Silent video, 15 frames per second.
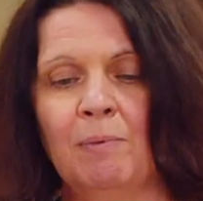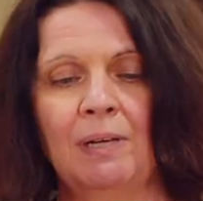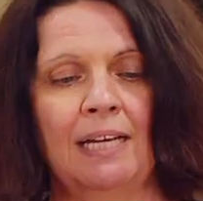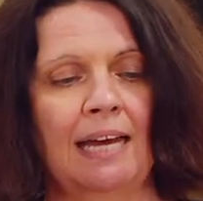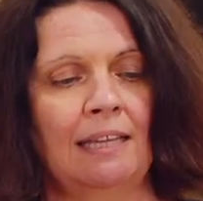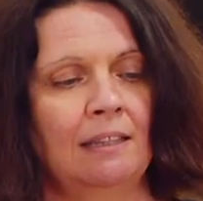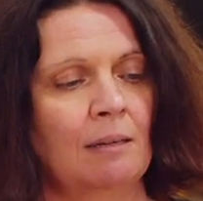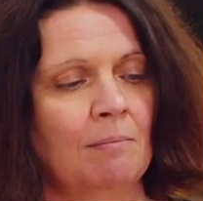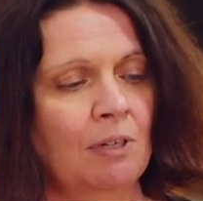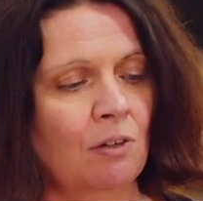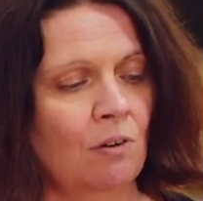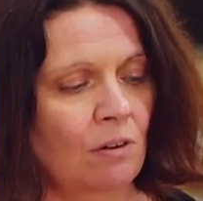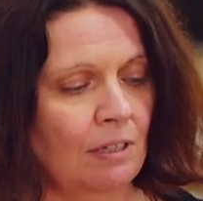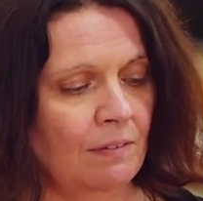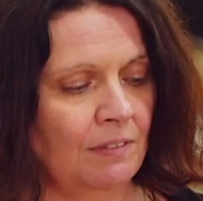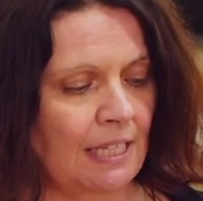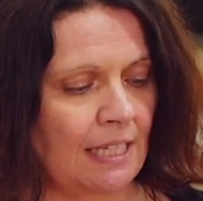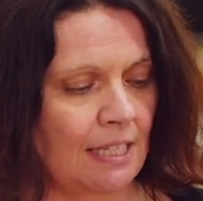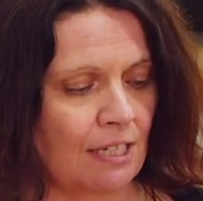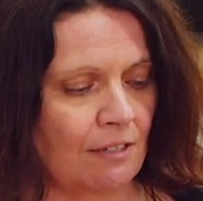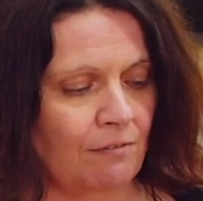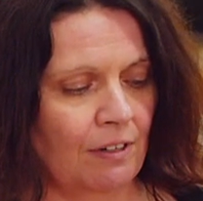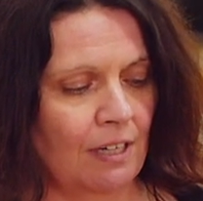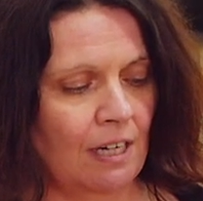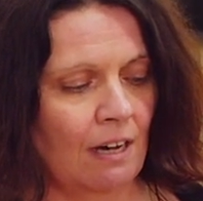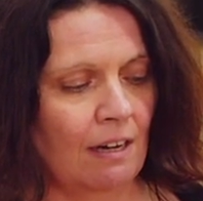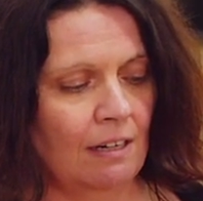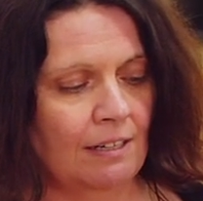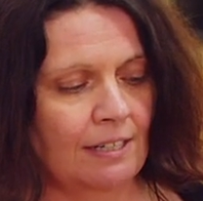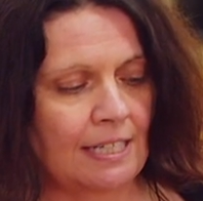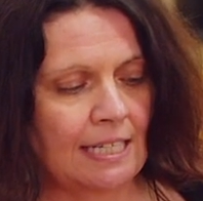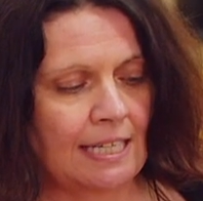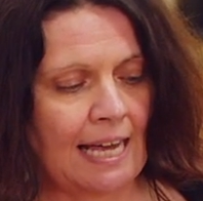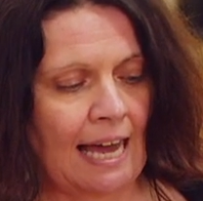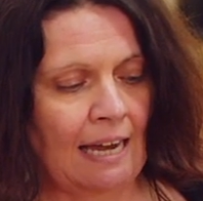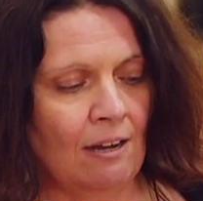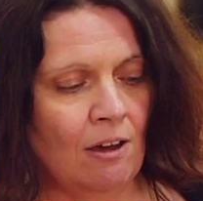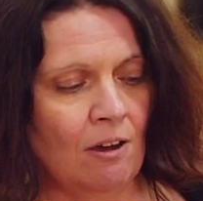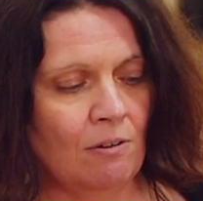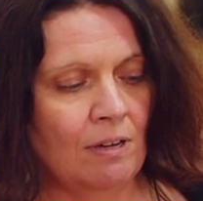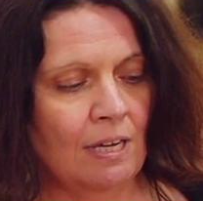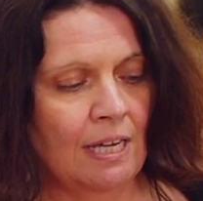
we get them in all of these different colors: yellow,